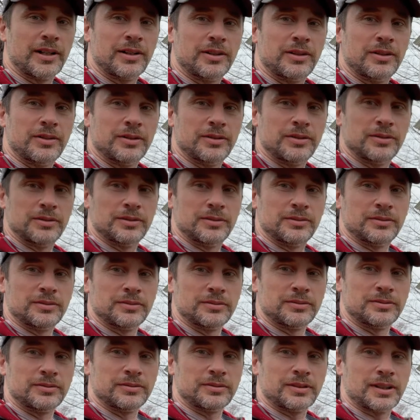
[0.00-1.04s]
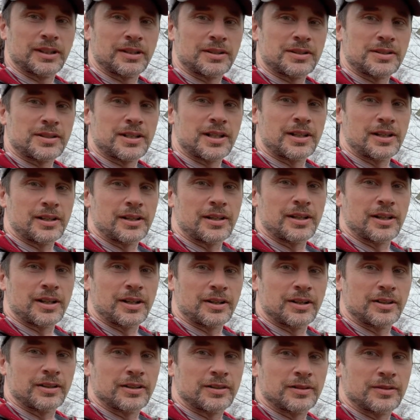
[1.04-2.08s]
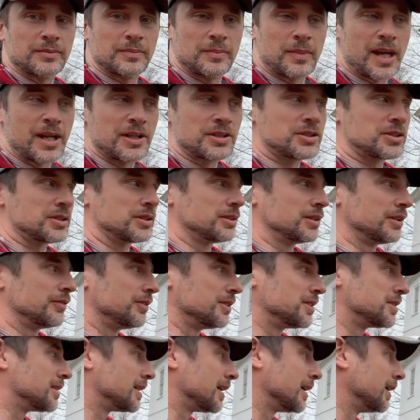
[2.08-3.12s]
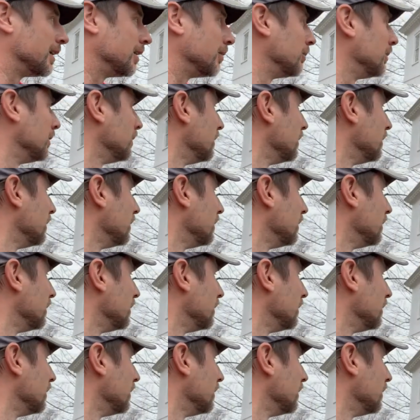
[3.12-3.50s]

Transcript: new like state-of-the-art mansion of its time.